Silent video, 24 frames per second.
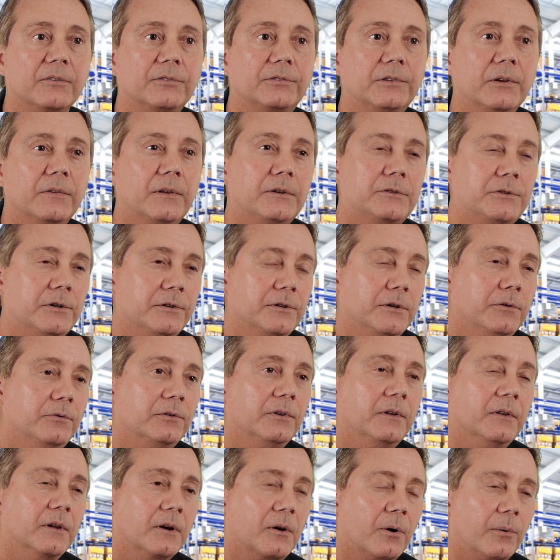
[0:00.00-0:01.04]
so that you're
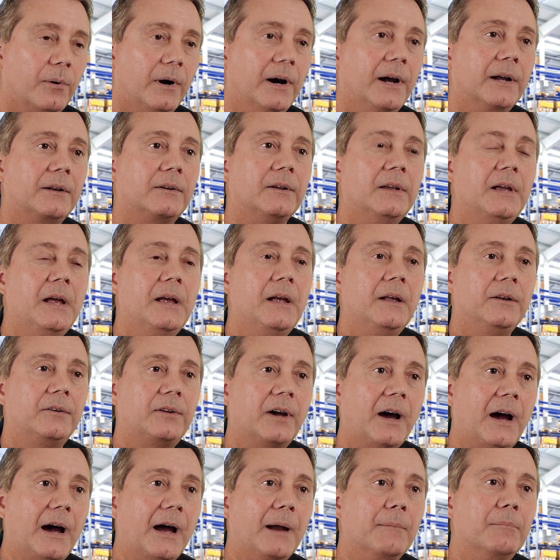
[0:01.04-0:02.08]
using the correct
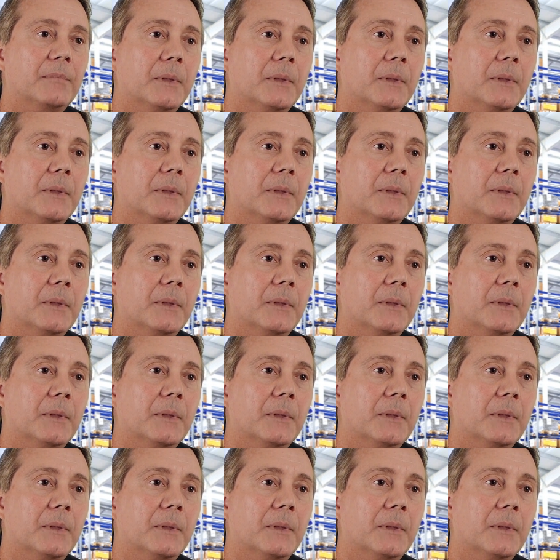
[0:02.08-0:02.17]
type,